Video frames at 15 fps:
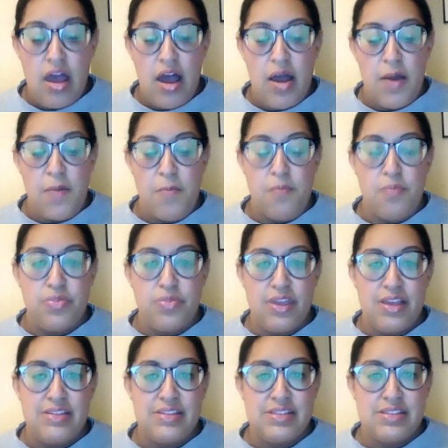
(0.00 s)
Um,
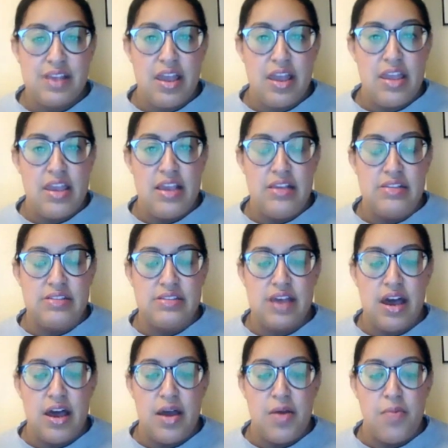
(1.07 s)
this is
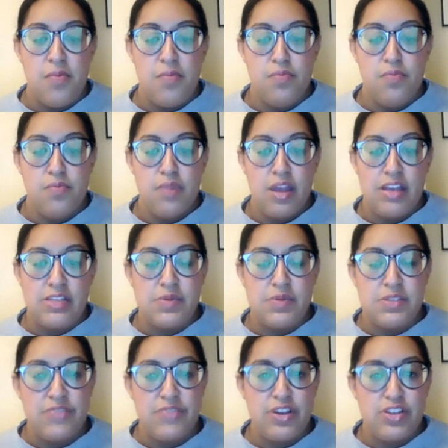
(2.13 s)
um, a
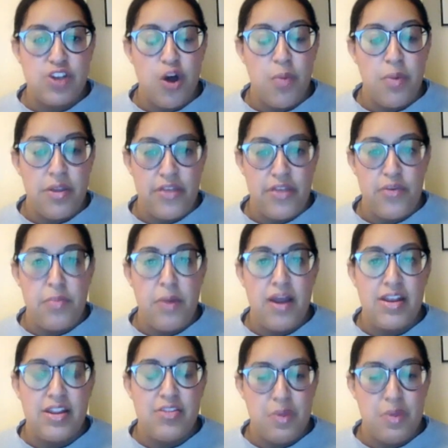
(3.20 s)
specific topic that
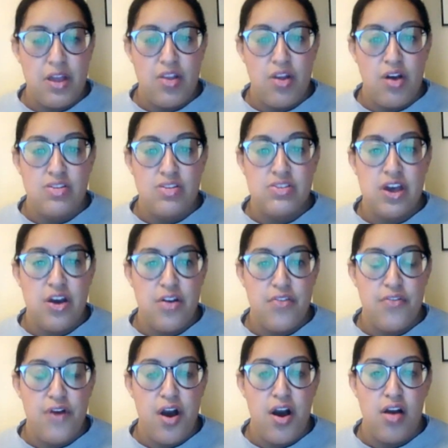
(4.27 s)
reminded me a lot
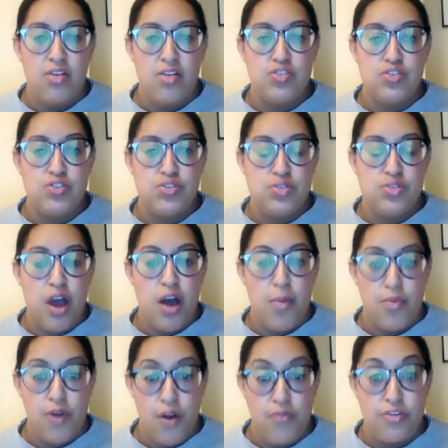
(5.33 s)
of our, our
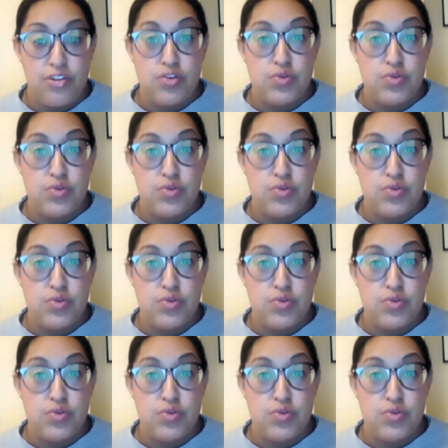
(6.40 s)
prophet